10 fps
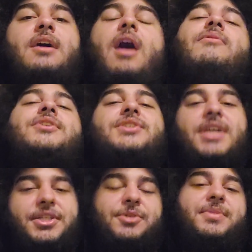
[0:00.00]
obviously
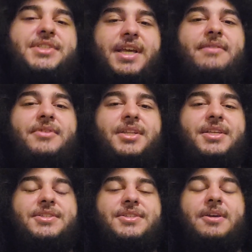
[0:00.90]
I should be saving
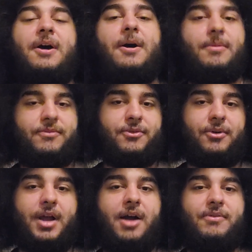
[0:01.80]
this
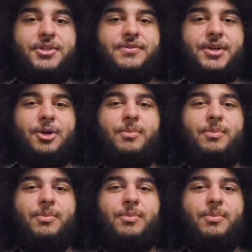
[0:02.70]
for Alva's video,